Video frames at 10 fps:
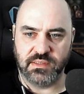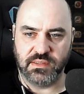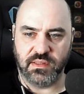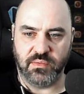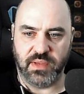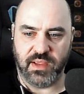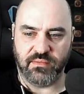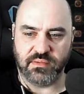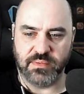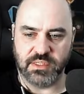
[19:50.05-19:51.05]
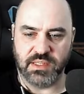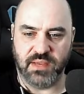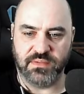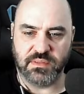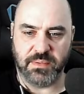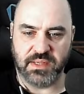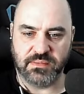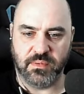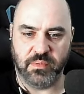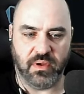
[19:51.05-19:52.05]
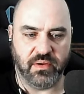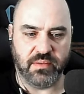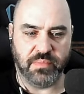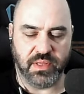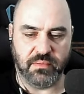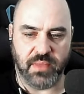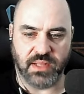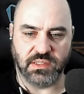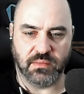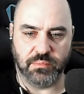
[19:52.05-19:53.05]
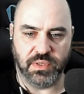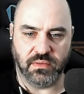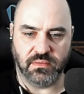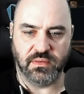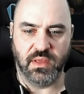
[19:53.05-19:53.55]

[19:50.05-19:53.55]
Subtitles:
so that we have as much life as possible. We are a blood magic build.